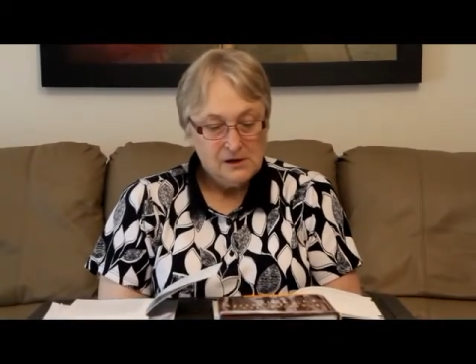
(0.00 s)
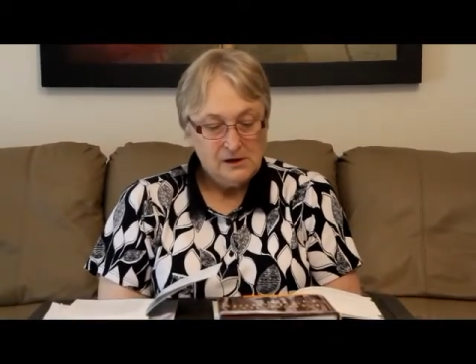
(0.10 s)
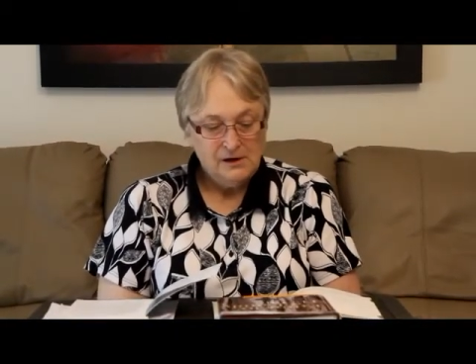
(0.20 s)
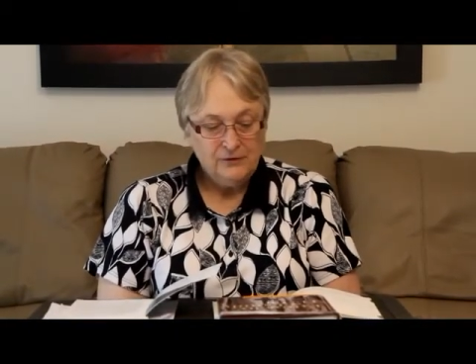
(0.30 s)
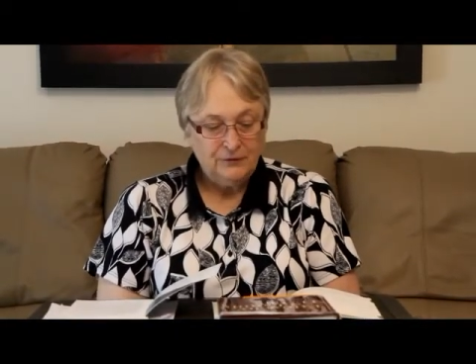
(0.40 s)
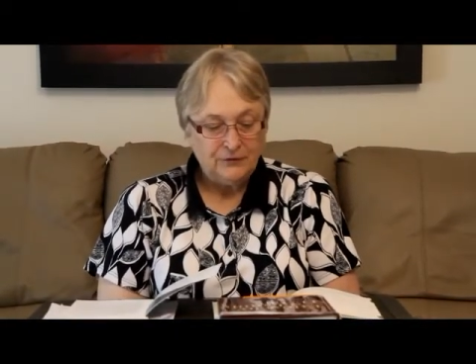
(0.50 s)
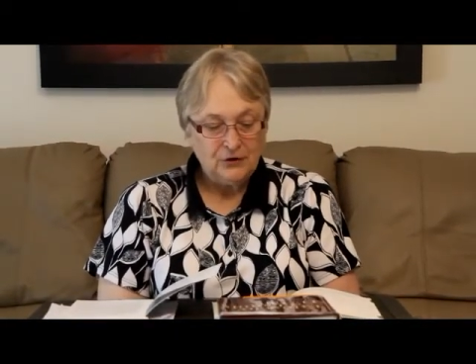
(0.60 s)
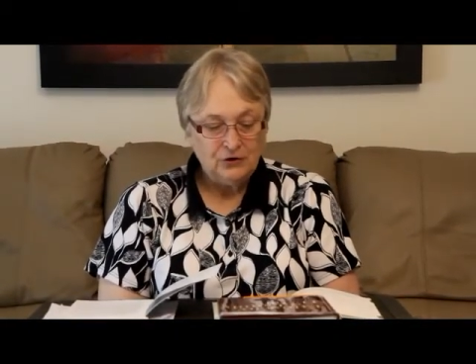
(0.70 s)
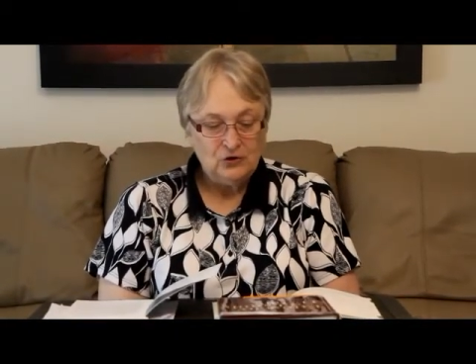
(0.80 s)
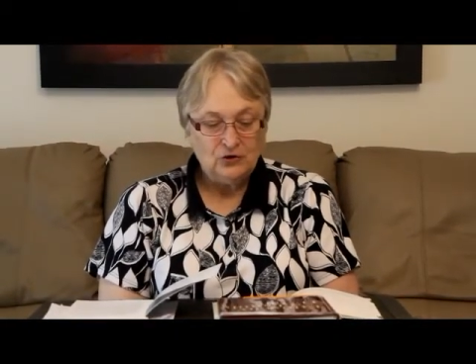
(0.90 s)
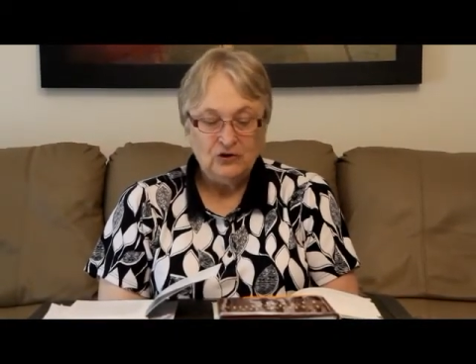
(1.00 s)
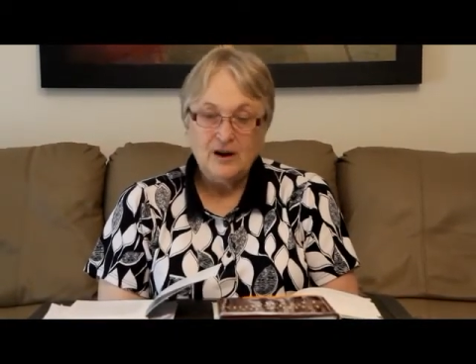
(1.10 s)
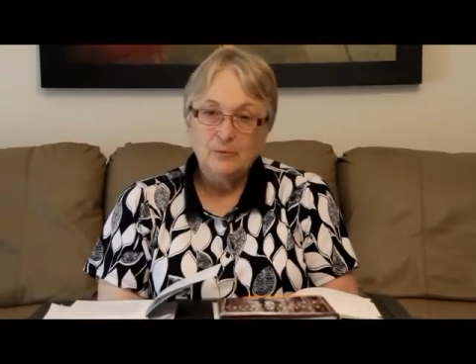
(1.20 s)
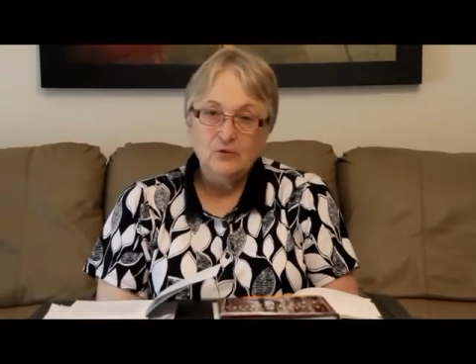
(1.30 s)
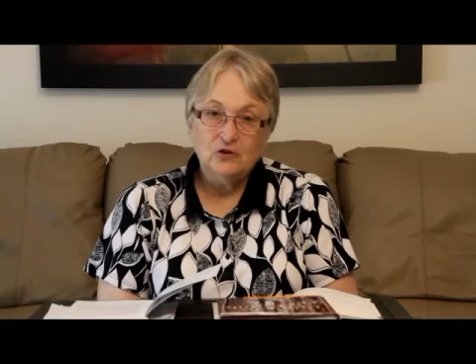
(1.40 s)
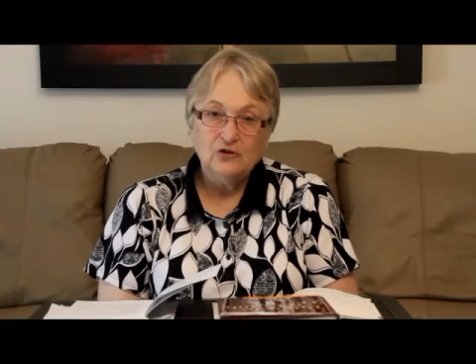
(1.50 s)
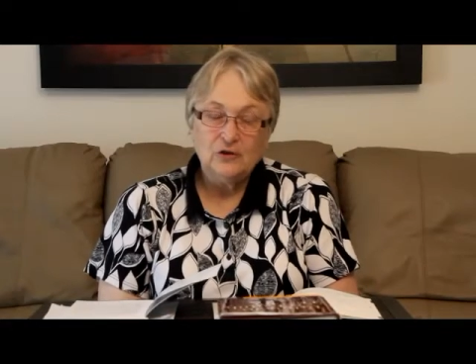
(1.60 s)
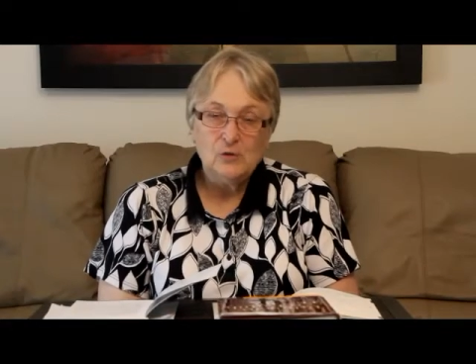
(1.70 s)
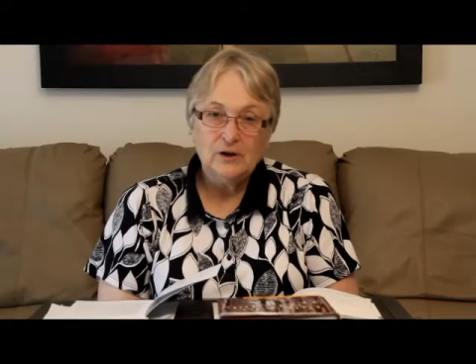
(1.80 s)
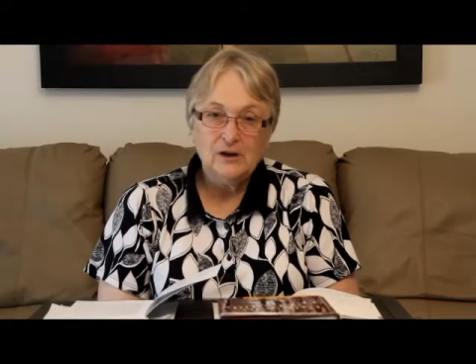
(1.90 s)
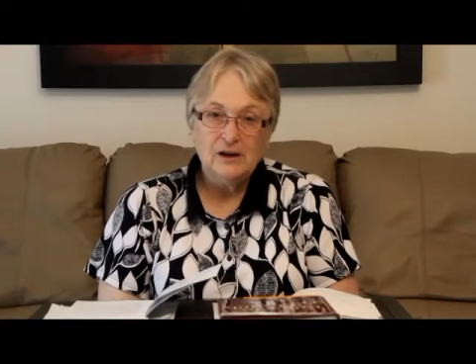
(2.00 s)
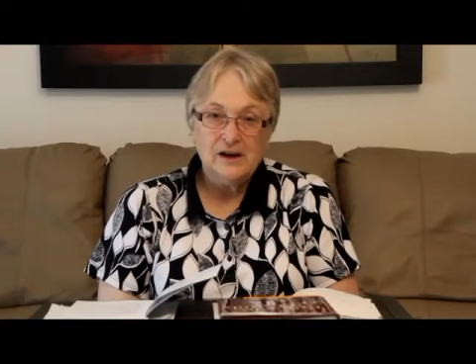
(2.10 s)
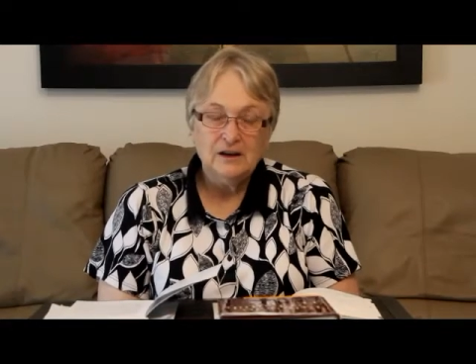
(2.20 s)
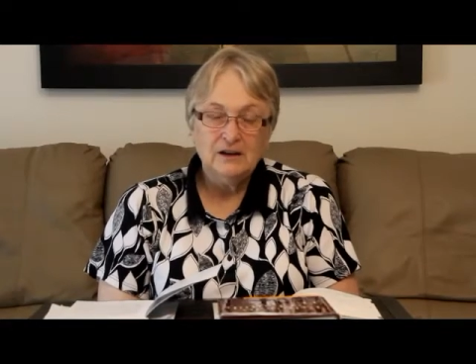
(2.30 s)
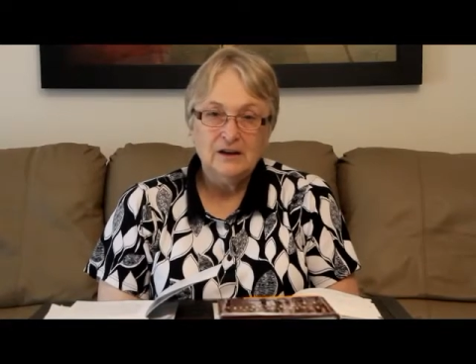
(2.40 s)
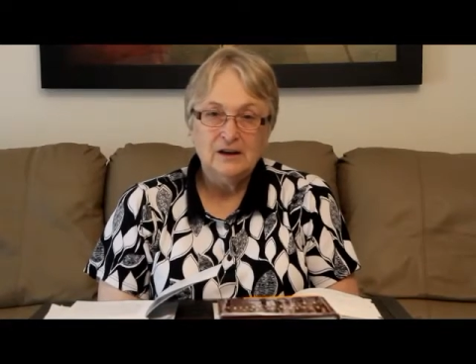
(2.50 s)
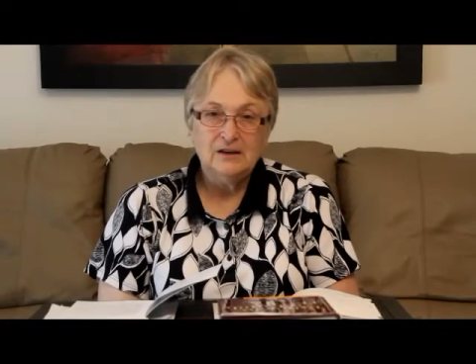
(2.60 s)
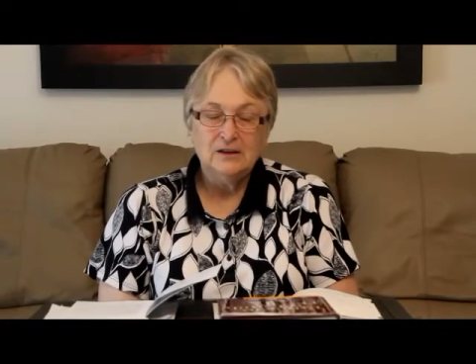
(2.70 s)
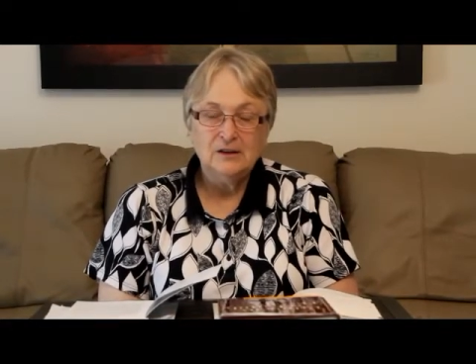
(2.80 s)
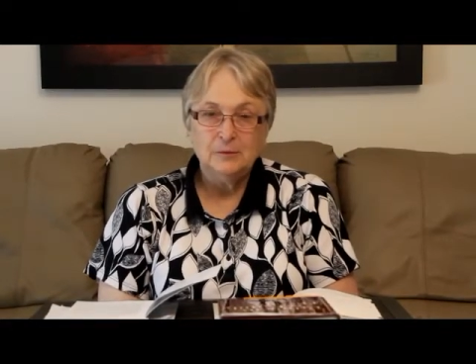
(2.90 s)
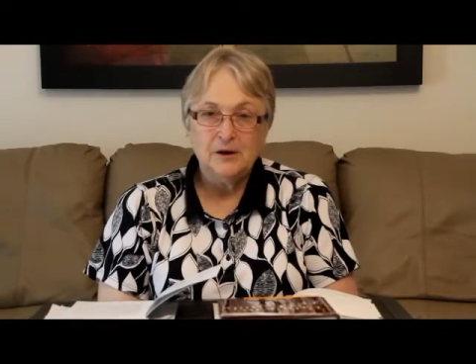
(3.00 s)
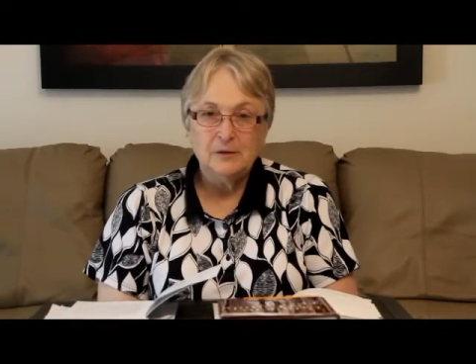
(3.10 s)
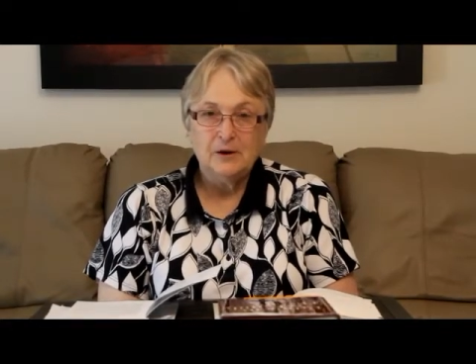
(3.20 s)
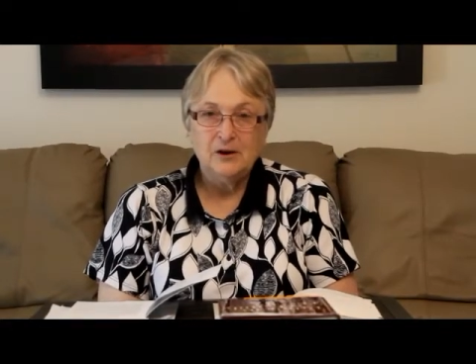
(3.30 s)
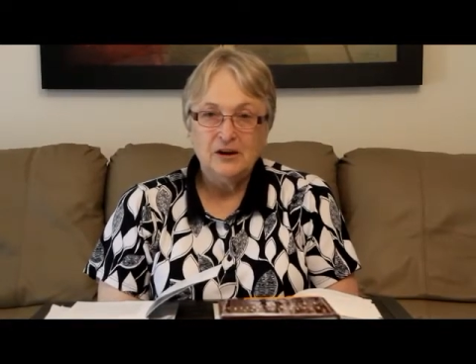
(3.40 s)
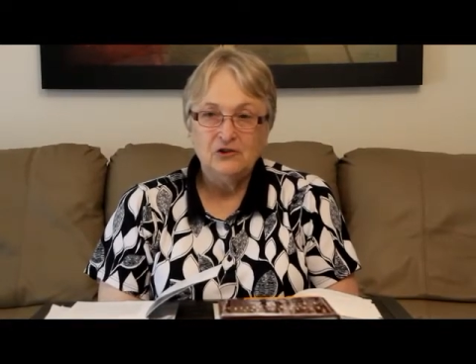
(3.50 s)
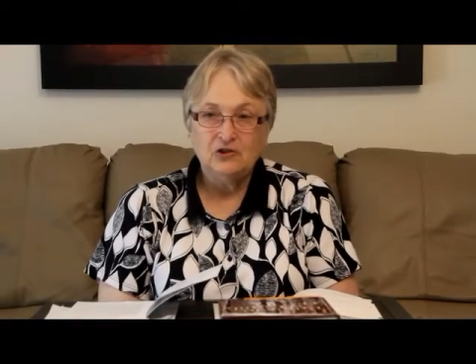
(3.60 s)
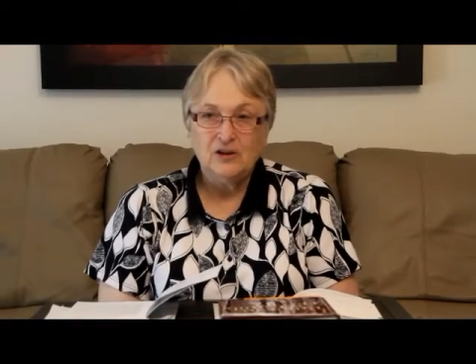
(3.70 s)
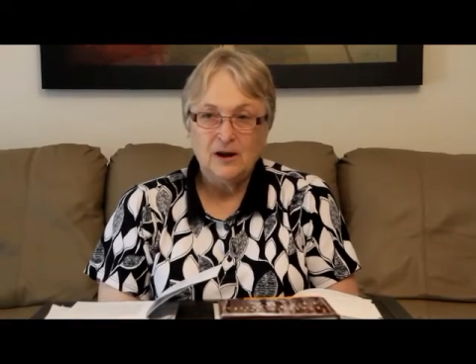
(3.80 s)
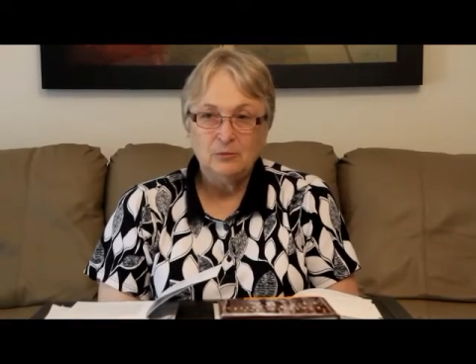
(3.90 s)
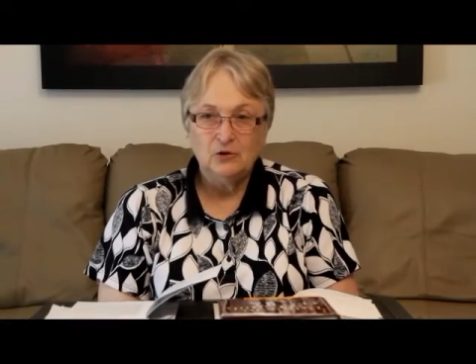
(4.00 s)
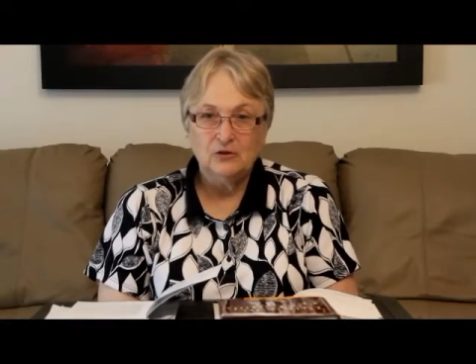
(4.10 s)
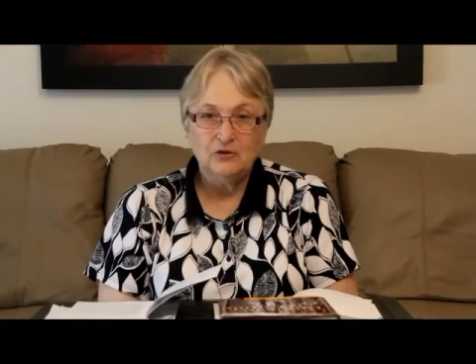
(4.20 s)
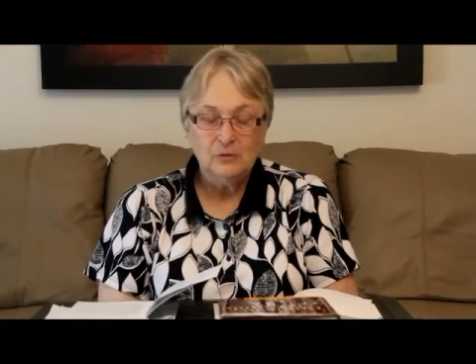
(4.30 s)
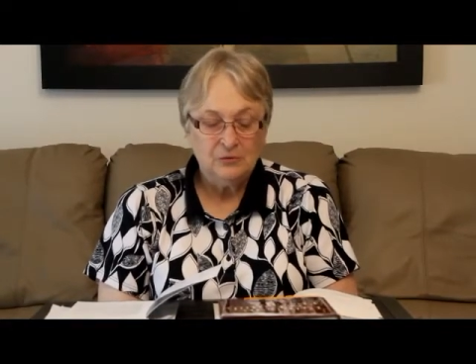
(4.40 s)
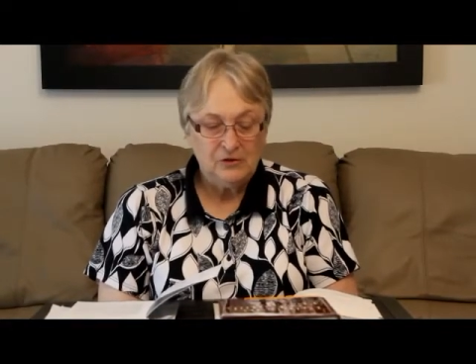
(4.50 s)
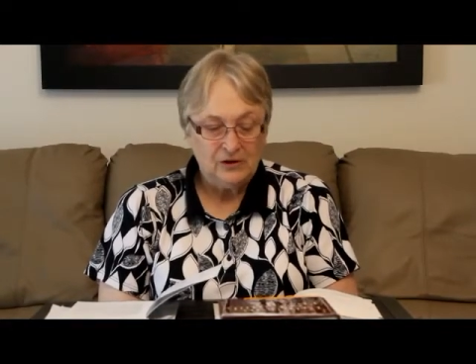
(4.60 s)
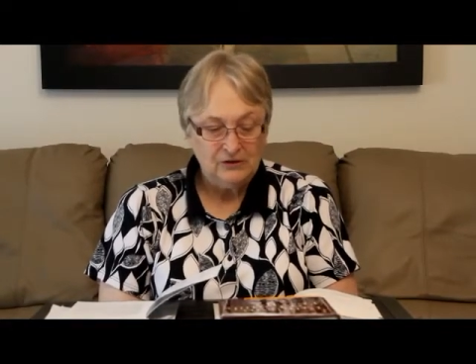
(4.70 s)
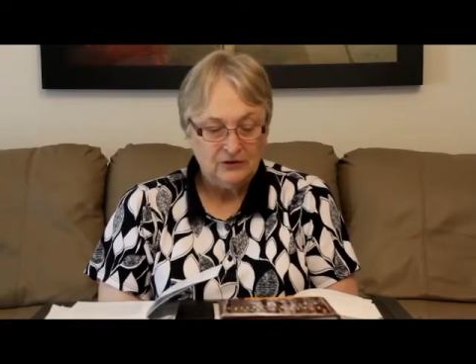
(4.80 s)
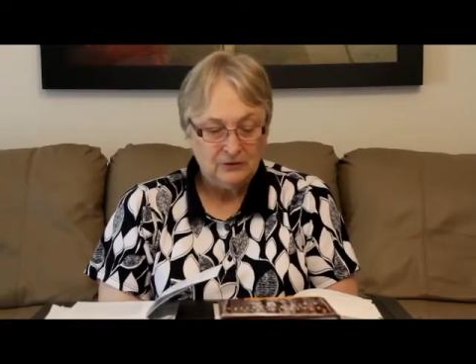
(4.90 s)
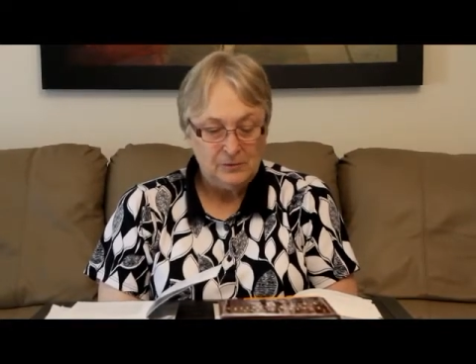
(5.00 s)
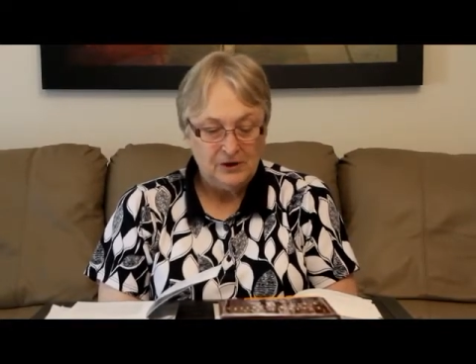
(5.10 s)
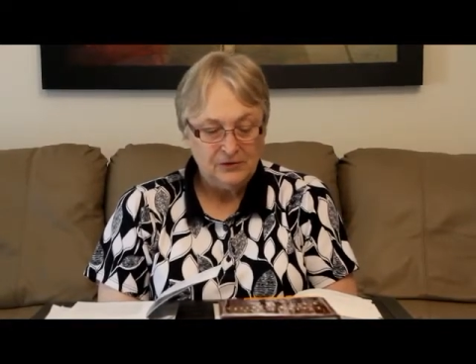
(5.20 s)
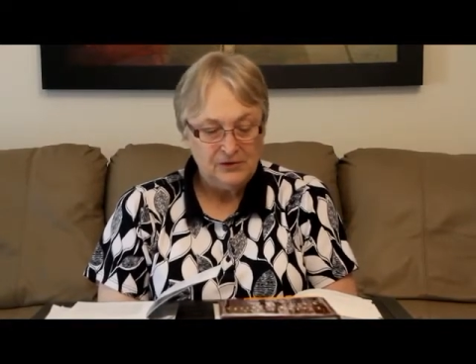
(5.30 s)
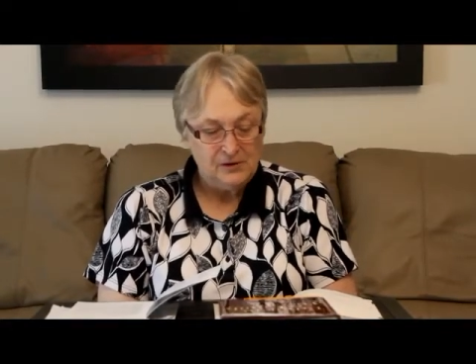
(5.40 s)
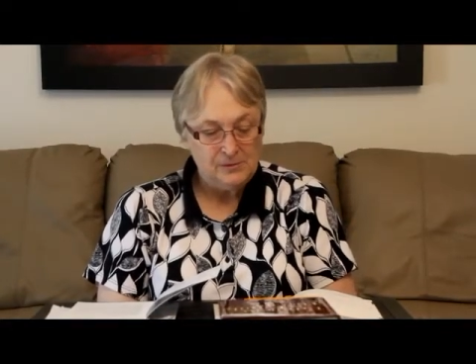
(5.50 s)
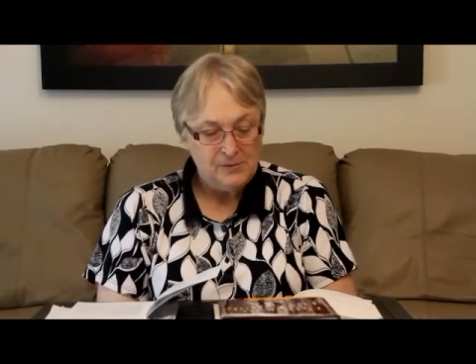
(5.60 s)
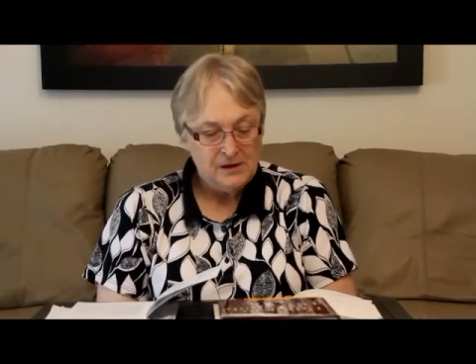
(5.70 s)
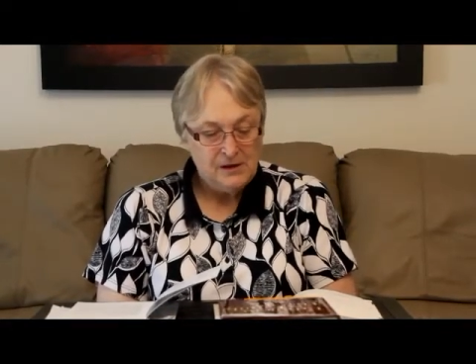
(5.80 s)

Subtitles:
The first two chapters, I want to highlight a little bit about each chapter and some thoughts about them.